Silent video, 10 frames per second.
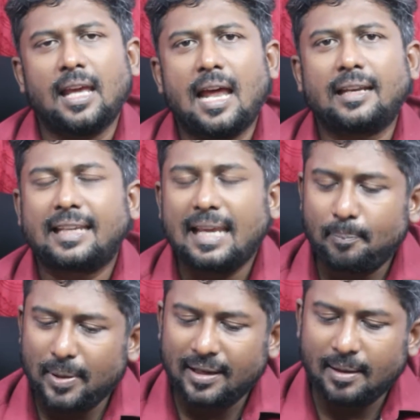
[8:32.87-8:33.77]
And
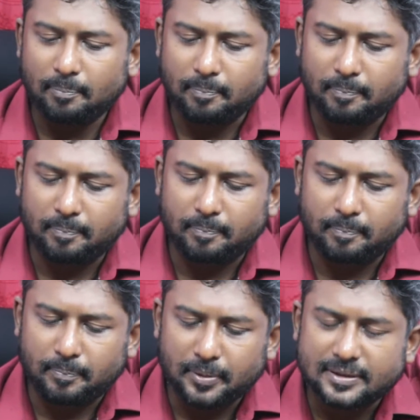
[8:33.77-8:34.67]
keeping a
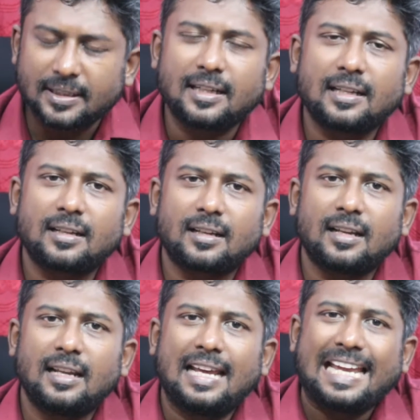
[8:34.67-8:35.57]
prisoner
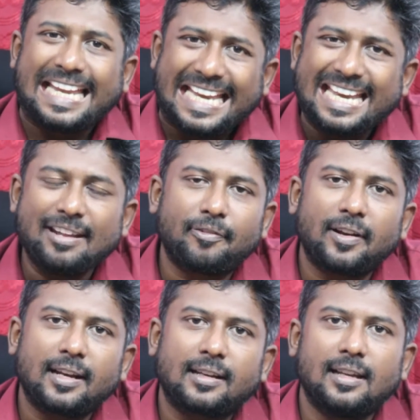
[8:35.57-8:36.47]

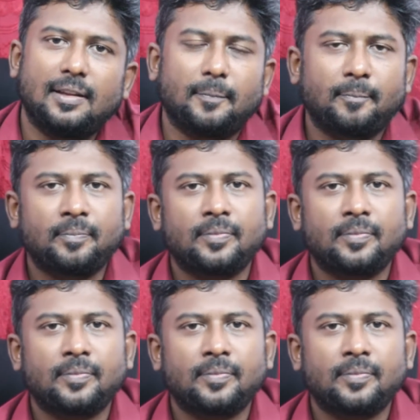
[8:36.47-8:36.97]
indefinitely